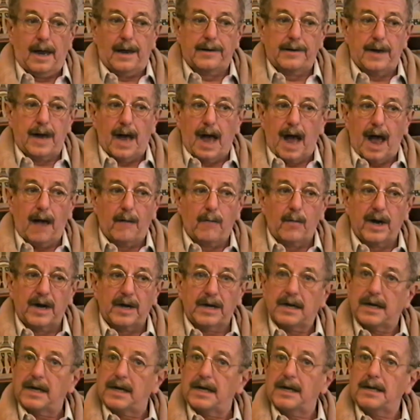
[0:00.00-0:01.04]
And I
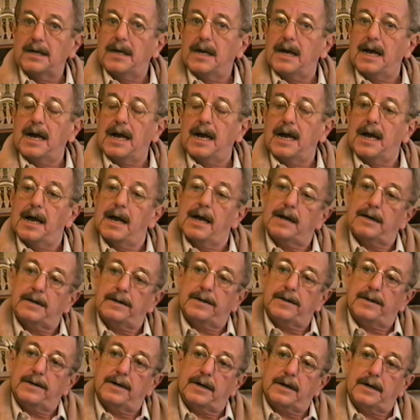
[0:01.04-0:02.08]
went in
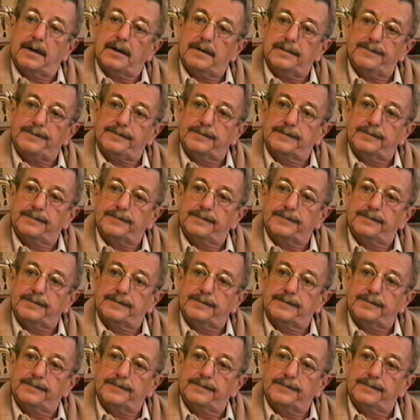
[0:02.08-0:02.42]
and